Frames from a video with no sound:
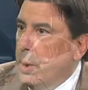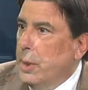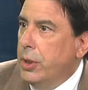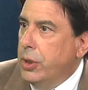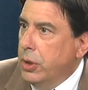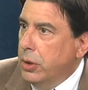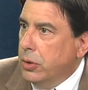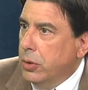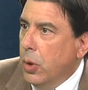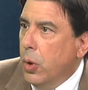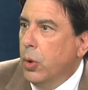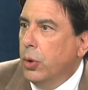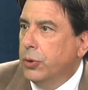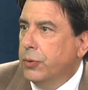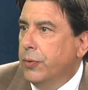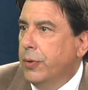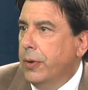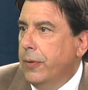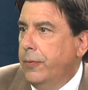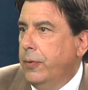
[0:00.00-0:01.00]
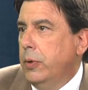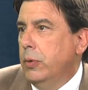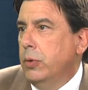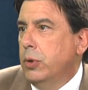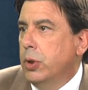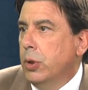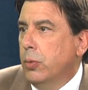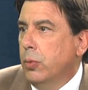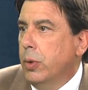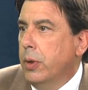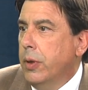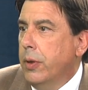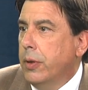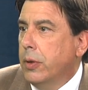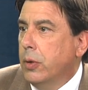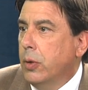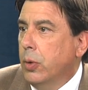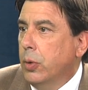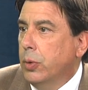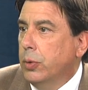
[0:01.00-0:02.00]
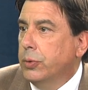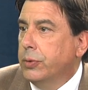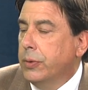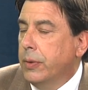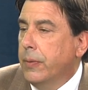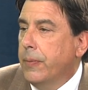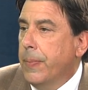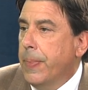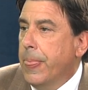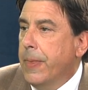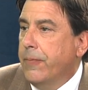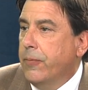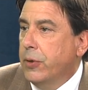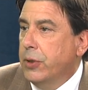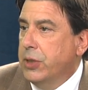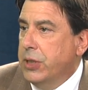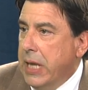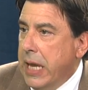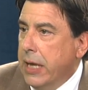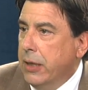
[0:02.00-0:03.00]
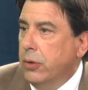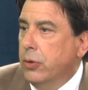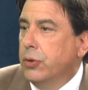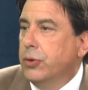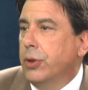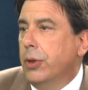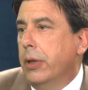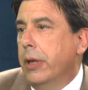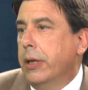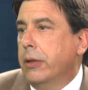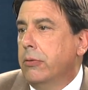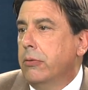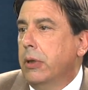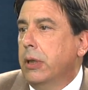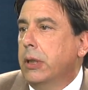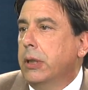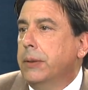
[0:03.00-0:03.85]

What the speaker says: are your goals for the future? What are the goals for Daniels Electric?